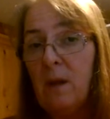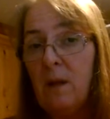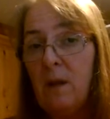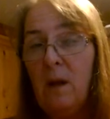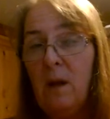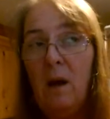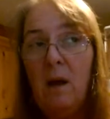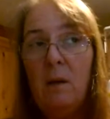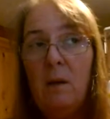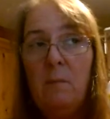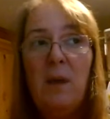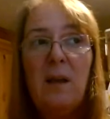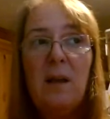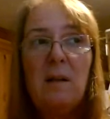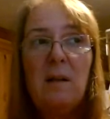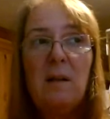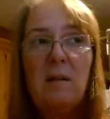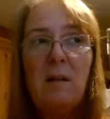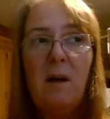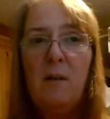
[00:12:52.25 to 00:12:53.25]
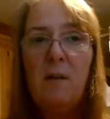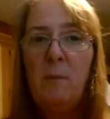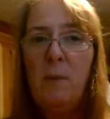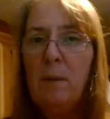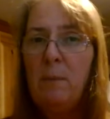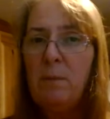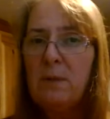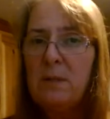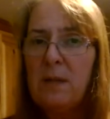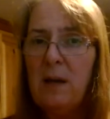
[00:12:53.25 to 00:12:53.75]
Now I make cloth
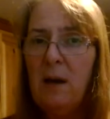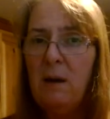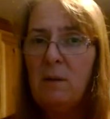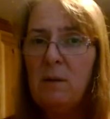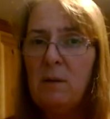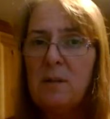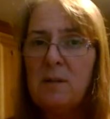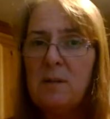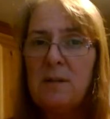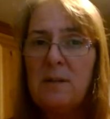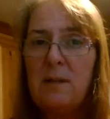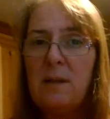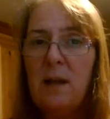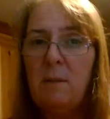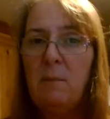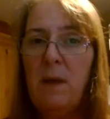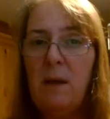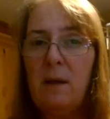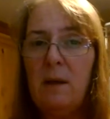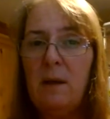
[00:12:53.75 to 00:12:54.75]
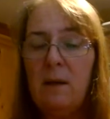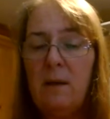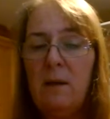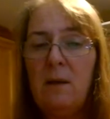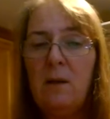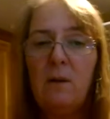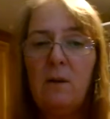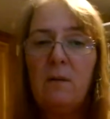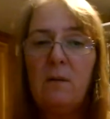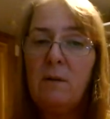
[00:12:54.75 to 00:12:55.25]
paper towels and I make, you
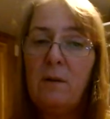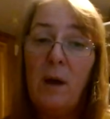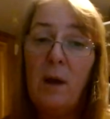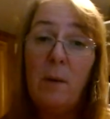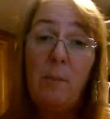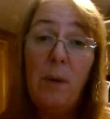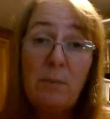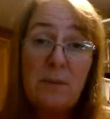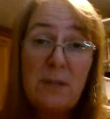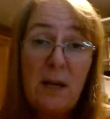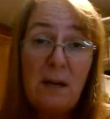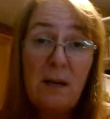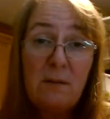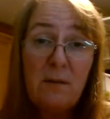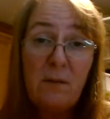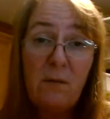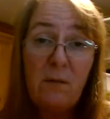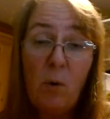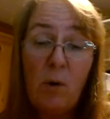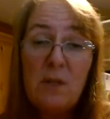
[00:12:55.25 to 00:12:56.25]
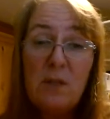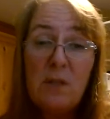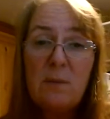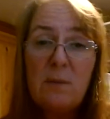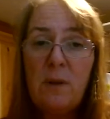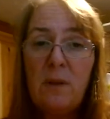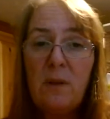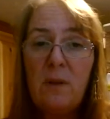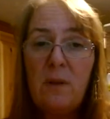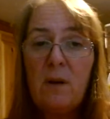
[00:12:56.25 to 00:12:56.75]
know, they're not paper towels of course,
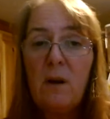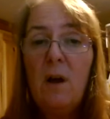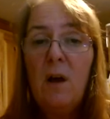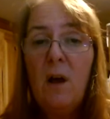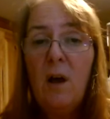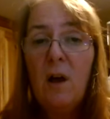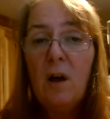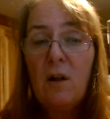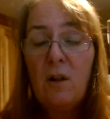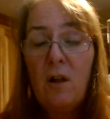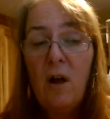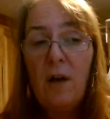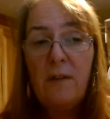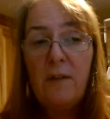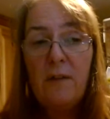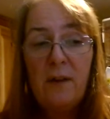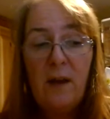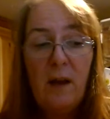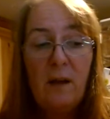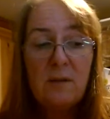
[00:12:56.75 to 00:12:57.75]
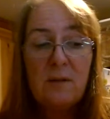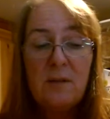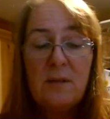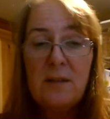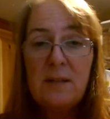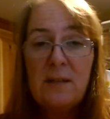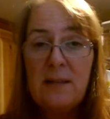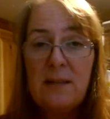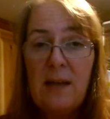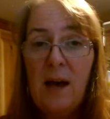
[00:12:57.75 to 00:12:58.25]
but they're cloth towels the
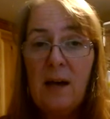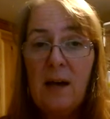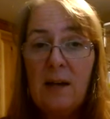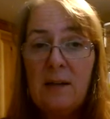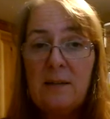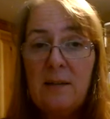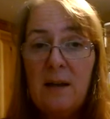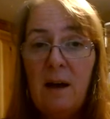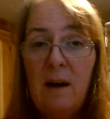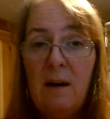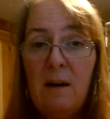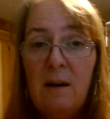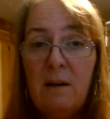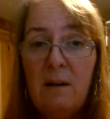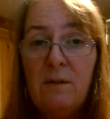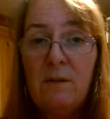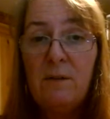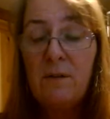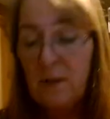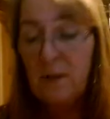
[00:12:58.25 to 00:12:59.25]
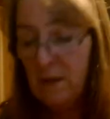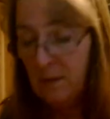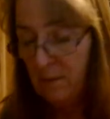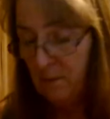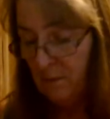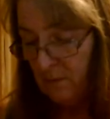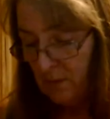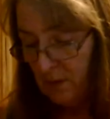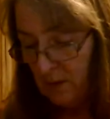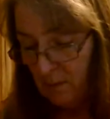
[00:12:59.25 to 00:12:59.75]
size of
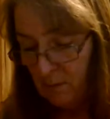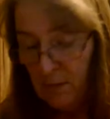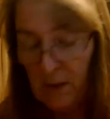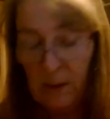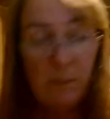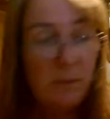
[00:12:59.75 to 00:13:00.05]
paper